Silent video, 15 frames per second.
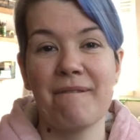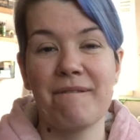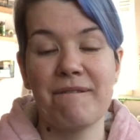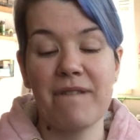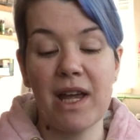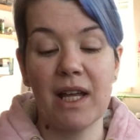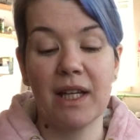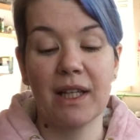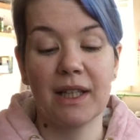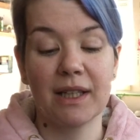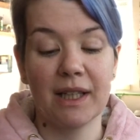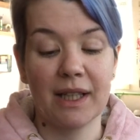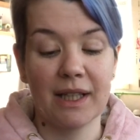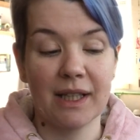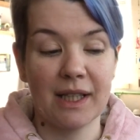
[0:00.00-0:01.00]
feeling
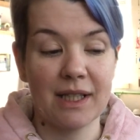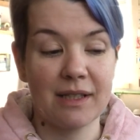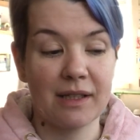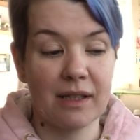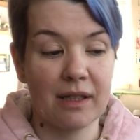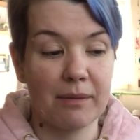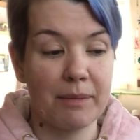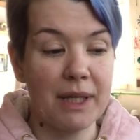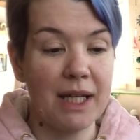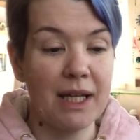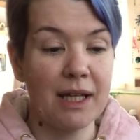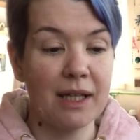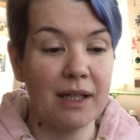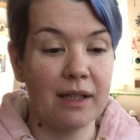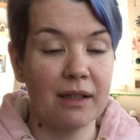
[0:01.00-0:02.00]
like it's gonna
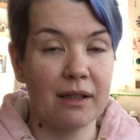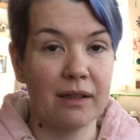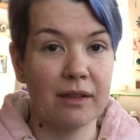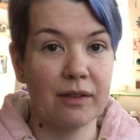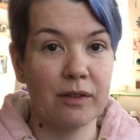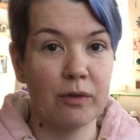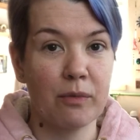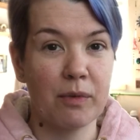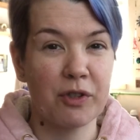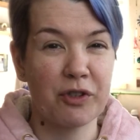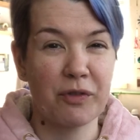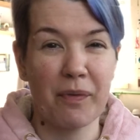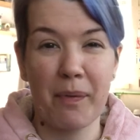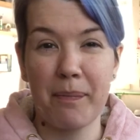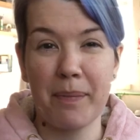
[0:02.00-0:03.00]
be too much
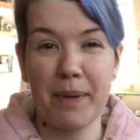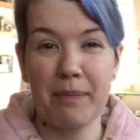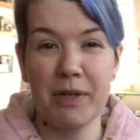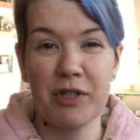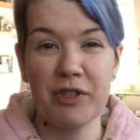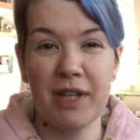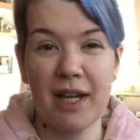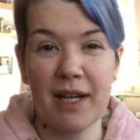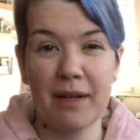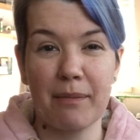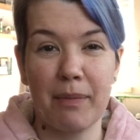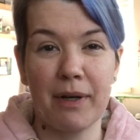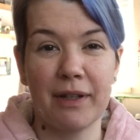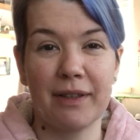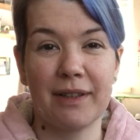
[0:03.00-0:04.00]
of a pippish deck,
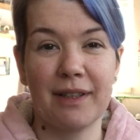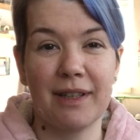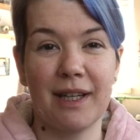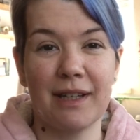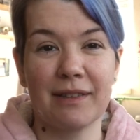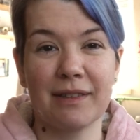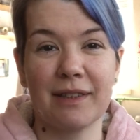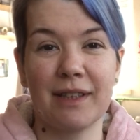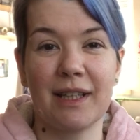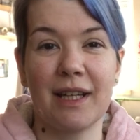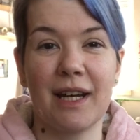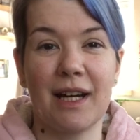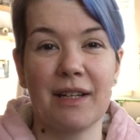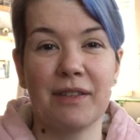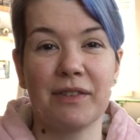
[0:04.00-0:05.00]
but
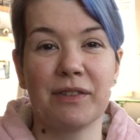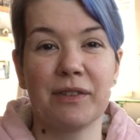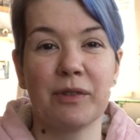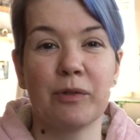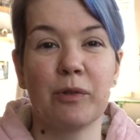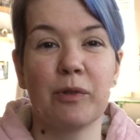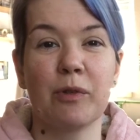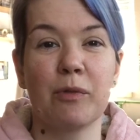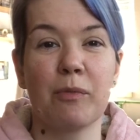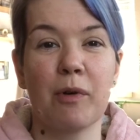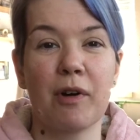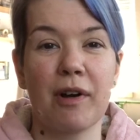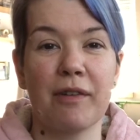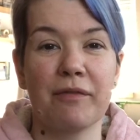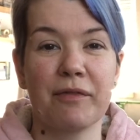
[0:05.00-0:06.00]
yesterday I saw
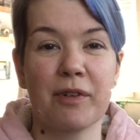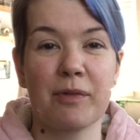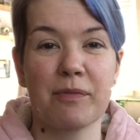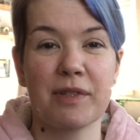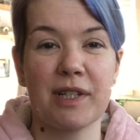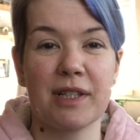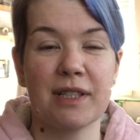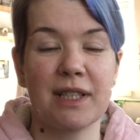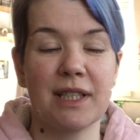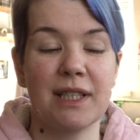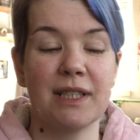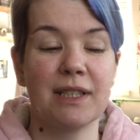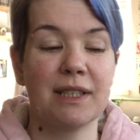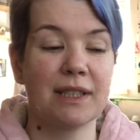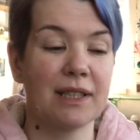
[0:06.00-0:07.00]
Moran from
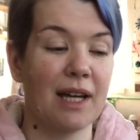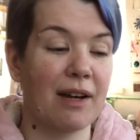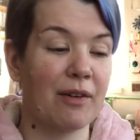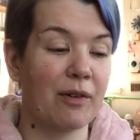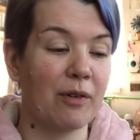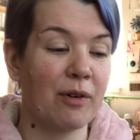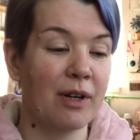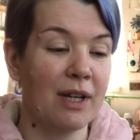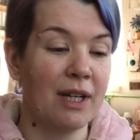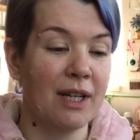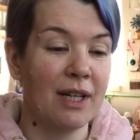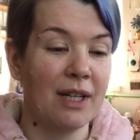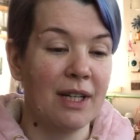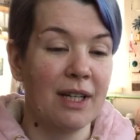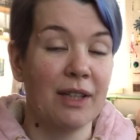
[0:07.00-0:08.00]
Untitled Tarot
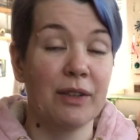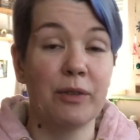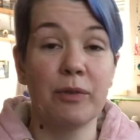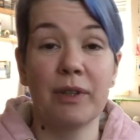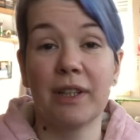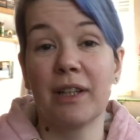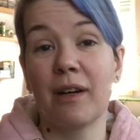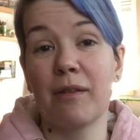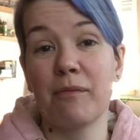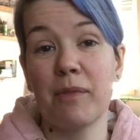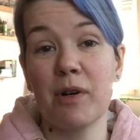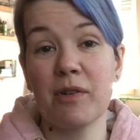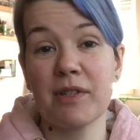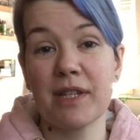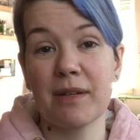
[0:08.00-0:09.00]
doing the
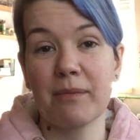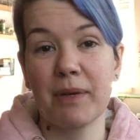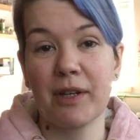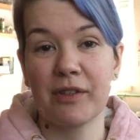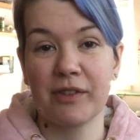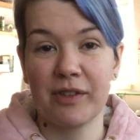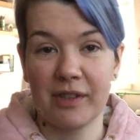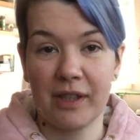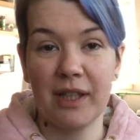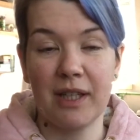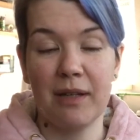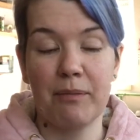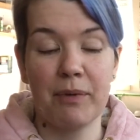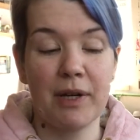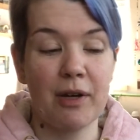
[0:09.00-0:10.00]
unboxing because
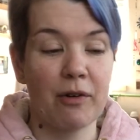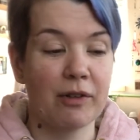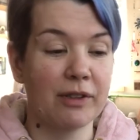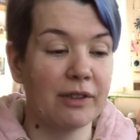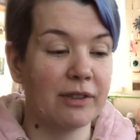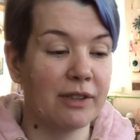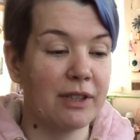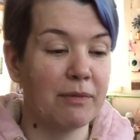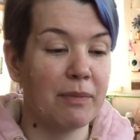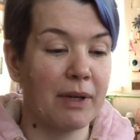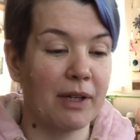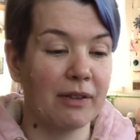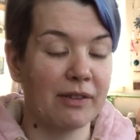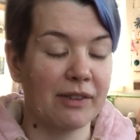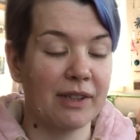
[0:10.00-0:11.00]
he pre-ordered it
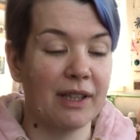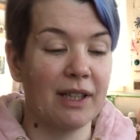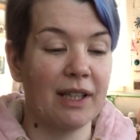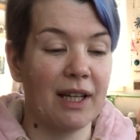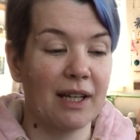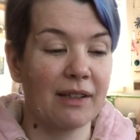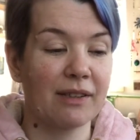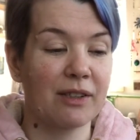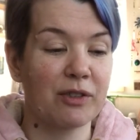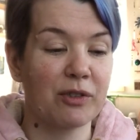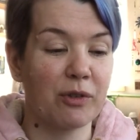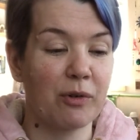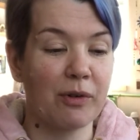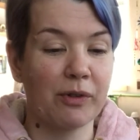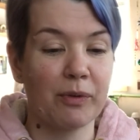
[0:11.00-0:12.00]
because he likes the
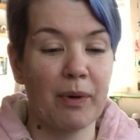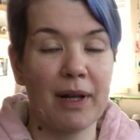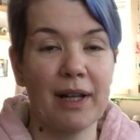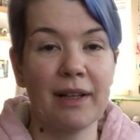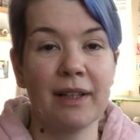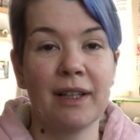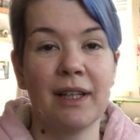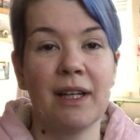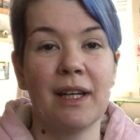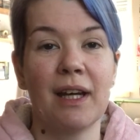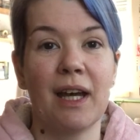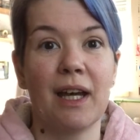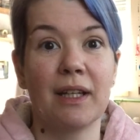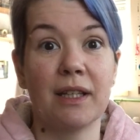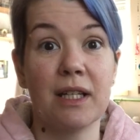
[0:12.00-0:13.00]
show as well,
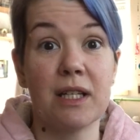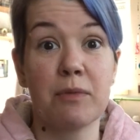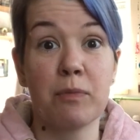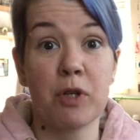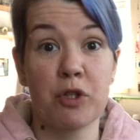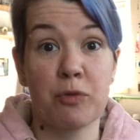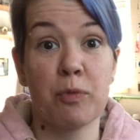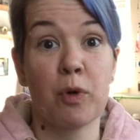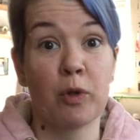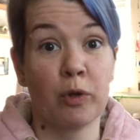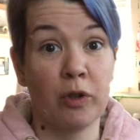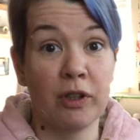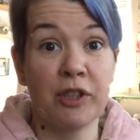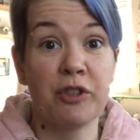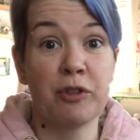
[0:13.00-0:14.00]
and he's much more
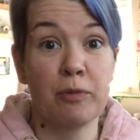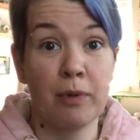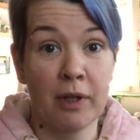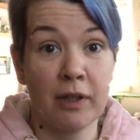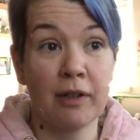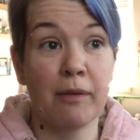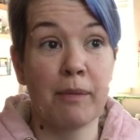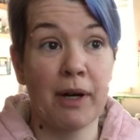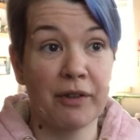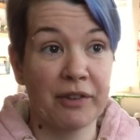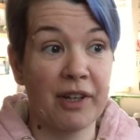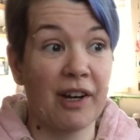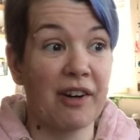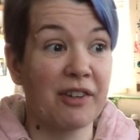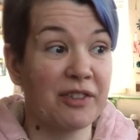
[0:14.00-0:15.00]
knowledgeable about
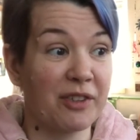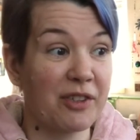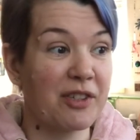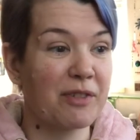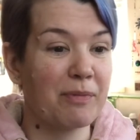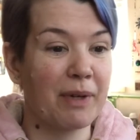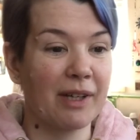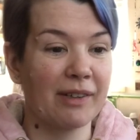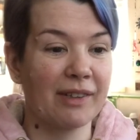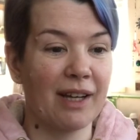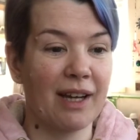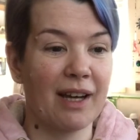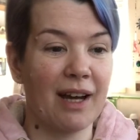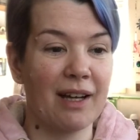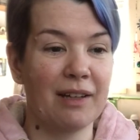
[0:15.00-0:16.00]
characters because
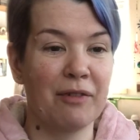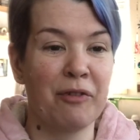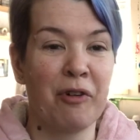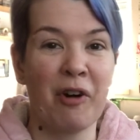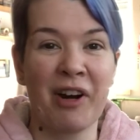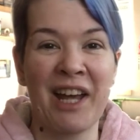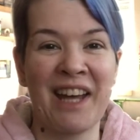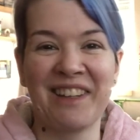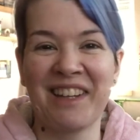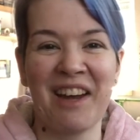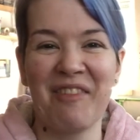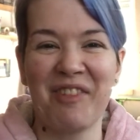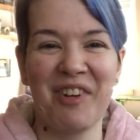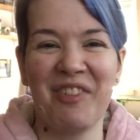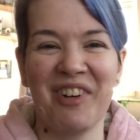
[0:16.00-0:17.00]
I kind of forget
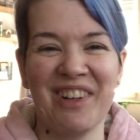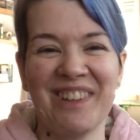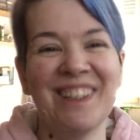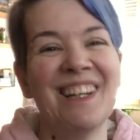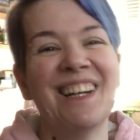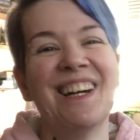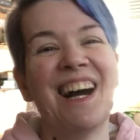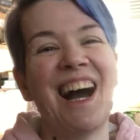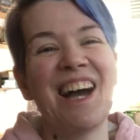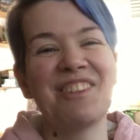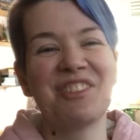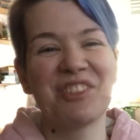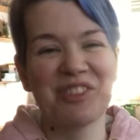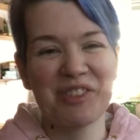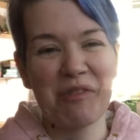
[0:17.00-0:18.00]
everyone. I
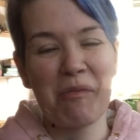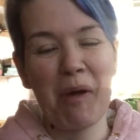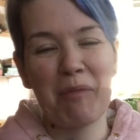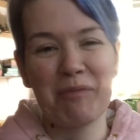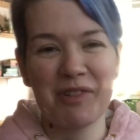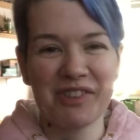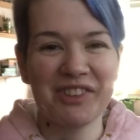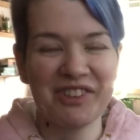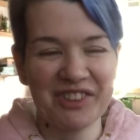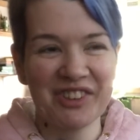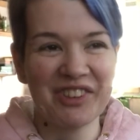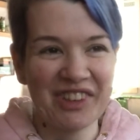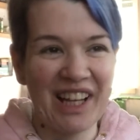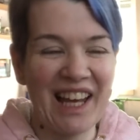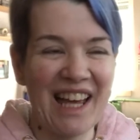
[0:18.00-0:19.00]
just remembered, you
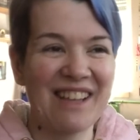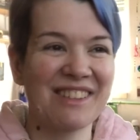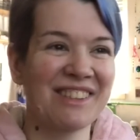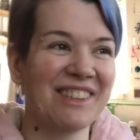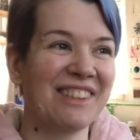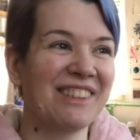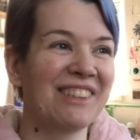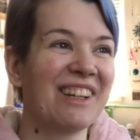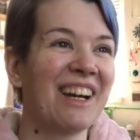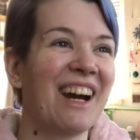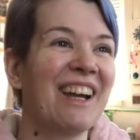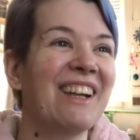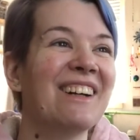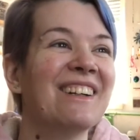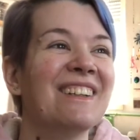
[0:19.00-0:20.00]
know, the last season
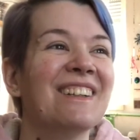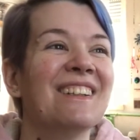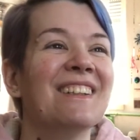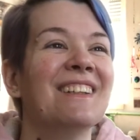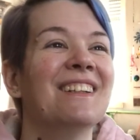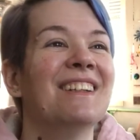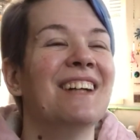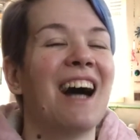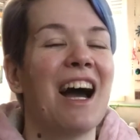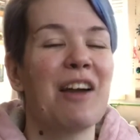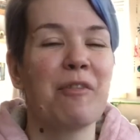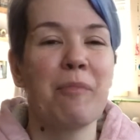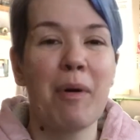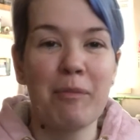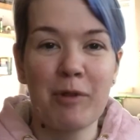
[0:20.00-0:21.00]
kind of. I
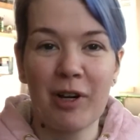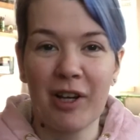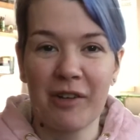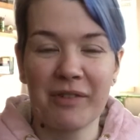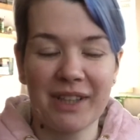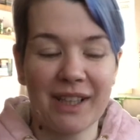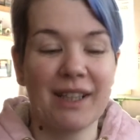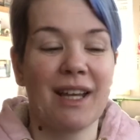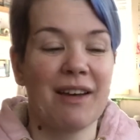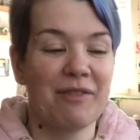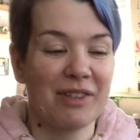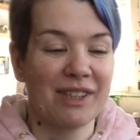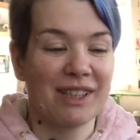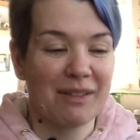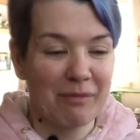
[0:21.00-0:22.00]
remember loving it,
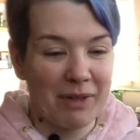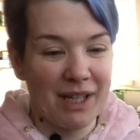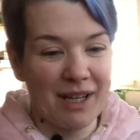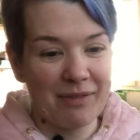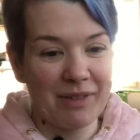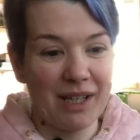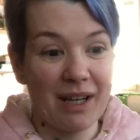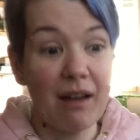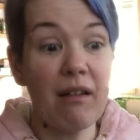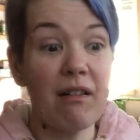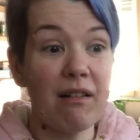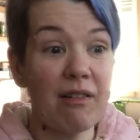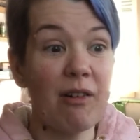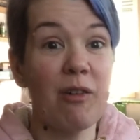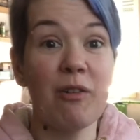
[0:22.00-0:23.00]
everything, but I'm like,
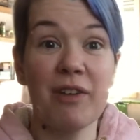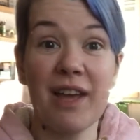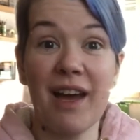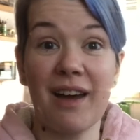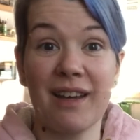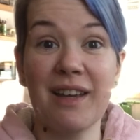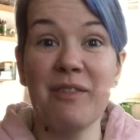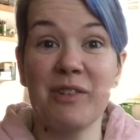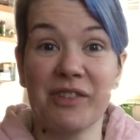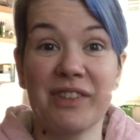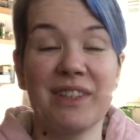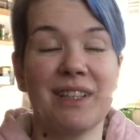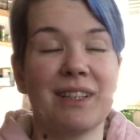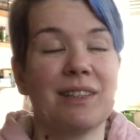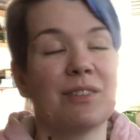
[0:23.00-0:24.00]
oh yeah, he was
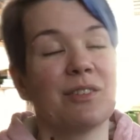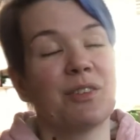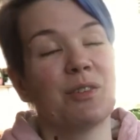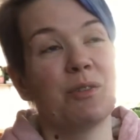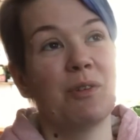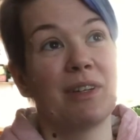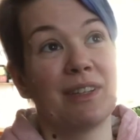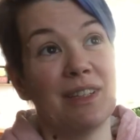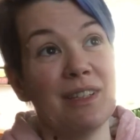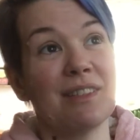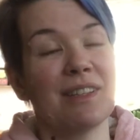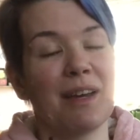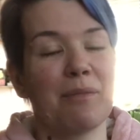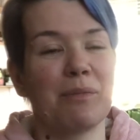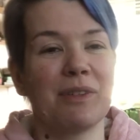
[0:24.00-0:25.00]
in it too, and
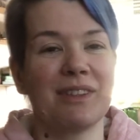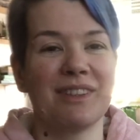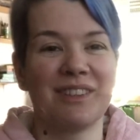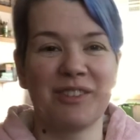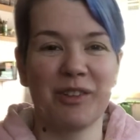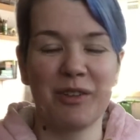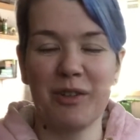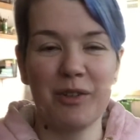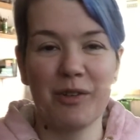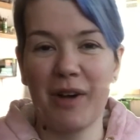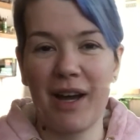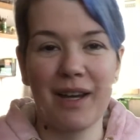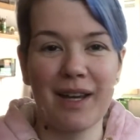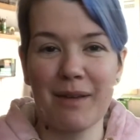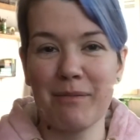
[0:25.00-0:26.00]
this happened, so you know,
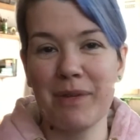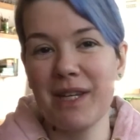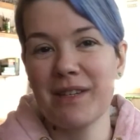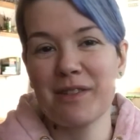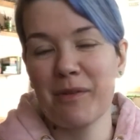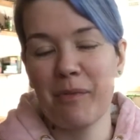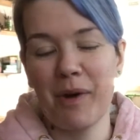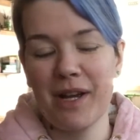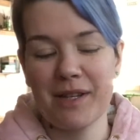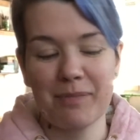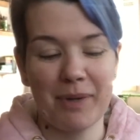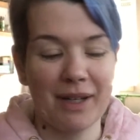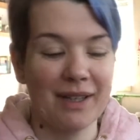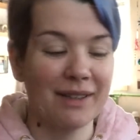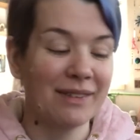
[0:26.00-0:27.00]
I can be surprised
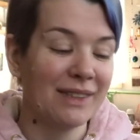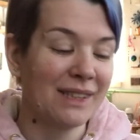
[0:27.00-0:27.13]
by it.